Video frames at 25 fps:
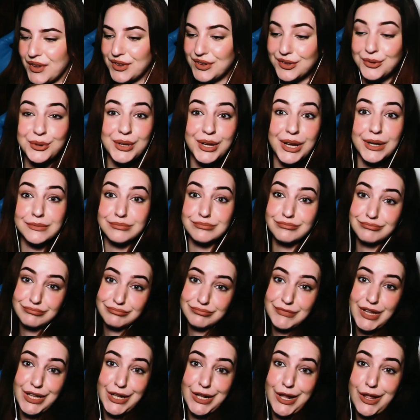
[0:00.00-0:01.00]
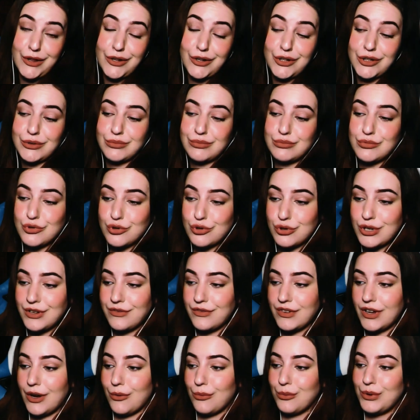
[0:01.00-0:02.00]
So yeah, another
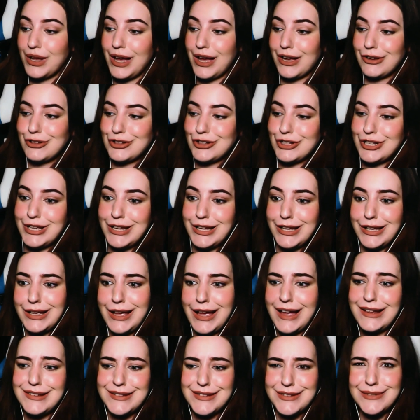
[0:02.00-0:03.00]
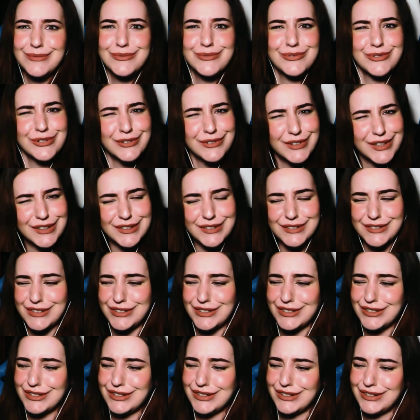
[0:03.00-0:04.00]
trivia. We actually had some trivia
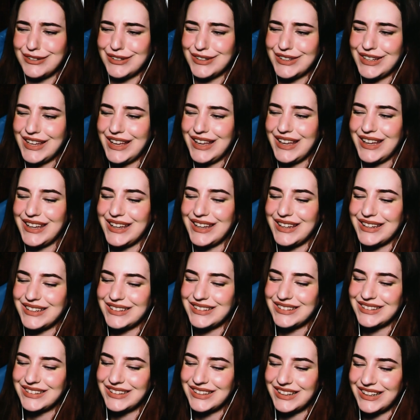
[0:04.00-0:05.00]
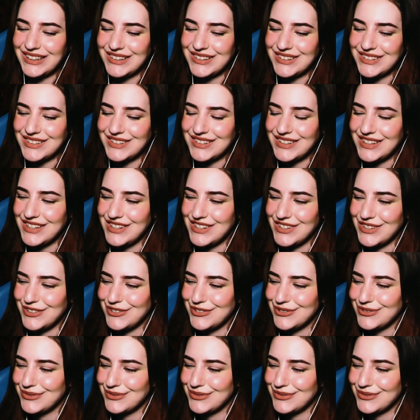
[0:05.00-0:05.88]
here. Okay, let's continue.